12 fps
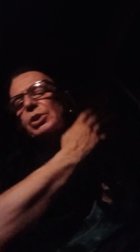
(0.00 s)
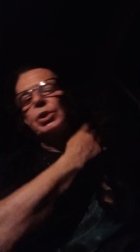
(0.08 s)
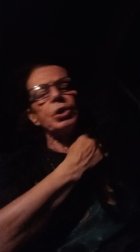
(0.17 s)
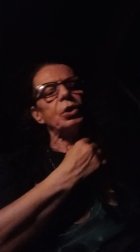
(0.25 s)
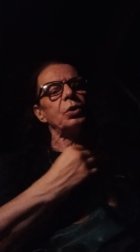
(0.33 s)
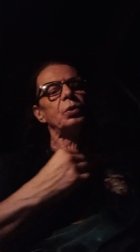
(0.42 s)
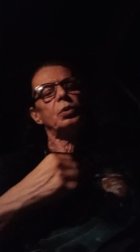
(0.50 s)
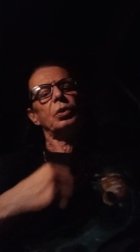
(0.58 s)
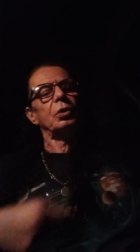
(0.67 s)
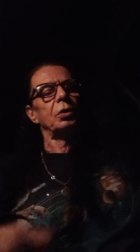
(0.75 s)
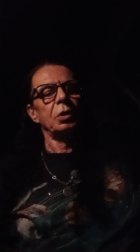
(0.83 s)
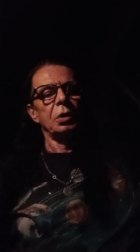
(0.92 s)
to
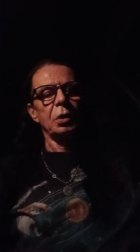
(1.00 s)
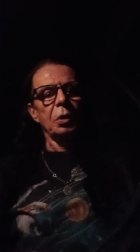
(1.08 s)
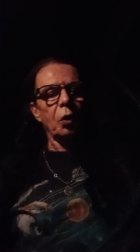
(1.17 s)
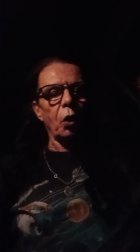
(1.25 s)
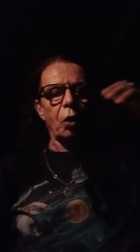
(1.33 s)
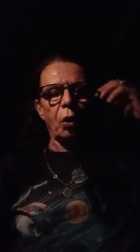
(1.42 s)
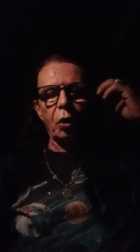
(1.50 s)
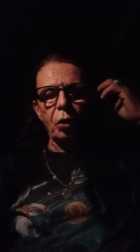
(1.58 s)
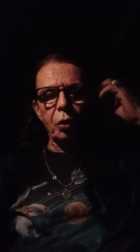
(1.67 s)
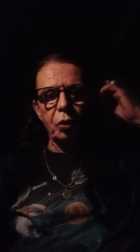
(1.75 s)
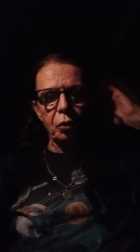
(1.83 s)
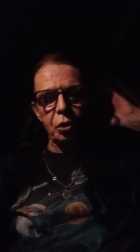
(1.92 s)
you, or, or
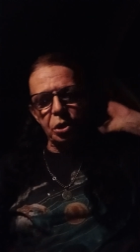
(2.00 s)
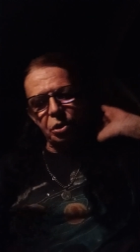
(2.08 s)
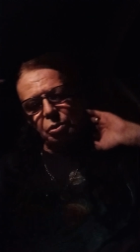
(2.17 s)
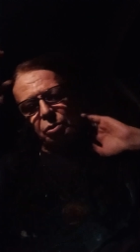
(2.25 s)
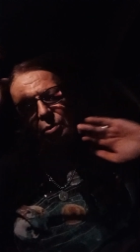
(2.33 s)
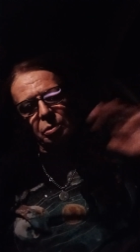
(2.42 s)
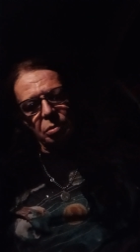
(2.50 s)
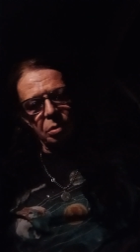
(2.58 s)
you just